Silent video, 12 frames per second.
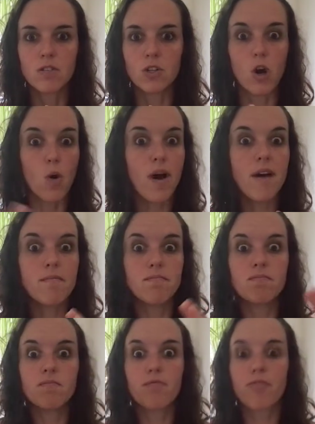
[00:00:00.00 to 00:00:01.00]
Go at
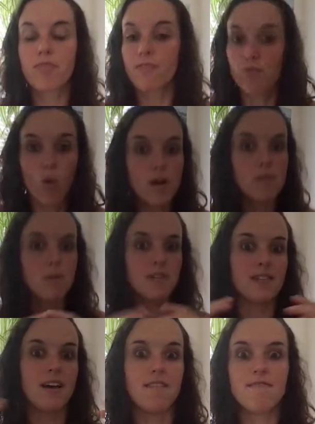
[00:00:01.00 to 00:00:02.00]

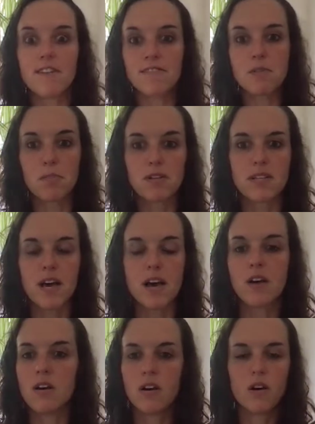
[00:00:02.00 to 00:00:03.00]
40%, 50%,
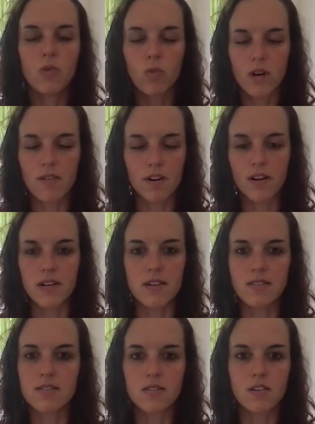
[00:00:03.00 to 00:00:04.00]
whatever it
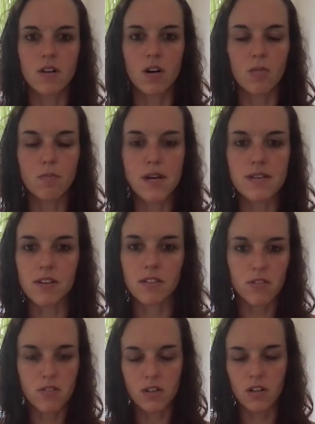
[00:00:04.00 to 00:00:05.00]
is, you know, based on
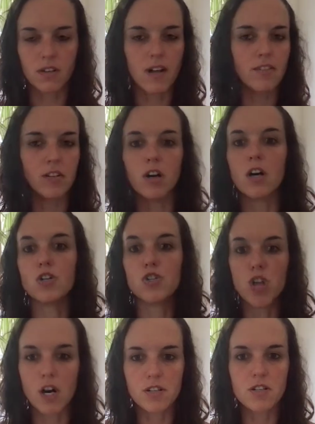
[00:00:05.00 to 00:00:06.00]
your skill level,
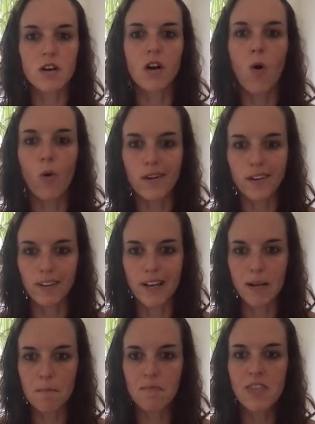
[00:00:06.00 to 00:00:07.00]
adjust
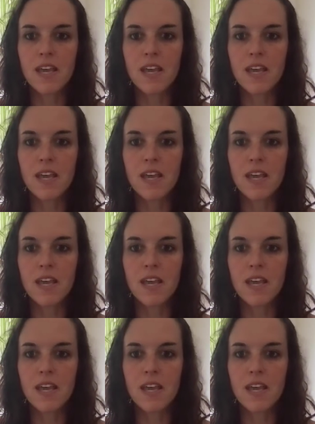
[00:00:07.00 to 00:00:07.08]
accordingly.